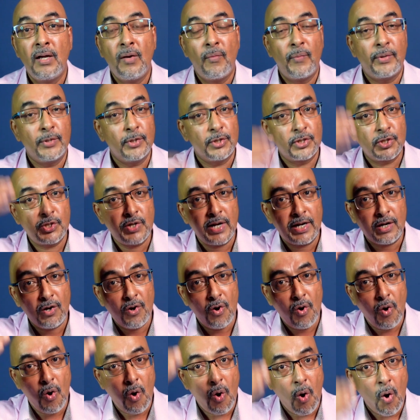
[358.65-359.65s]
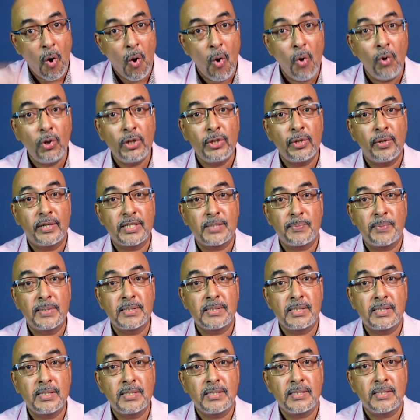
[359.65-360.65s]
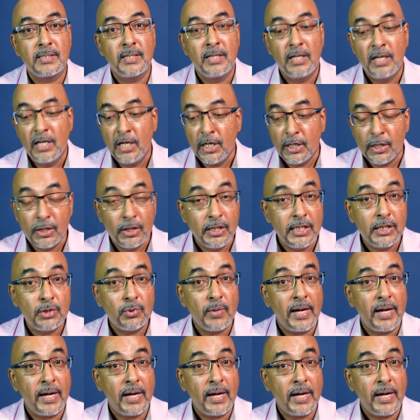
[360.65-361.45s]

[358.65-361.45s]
when you track all your expenses. You need to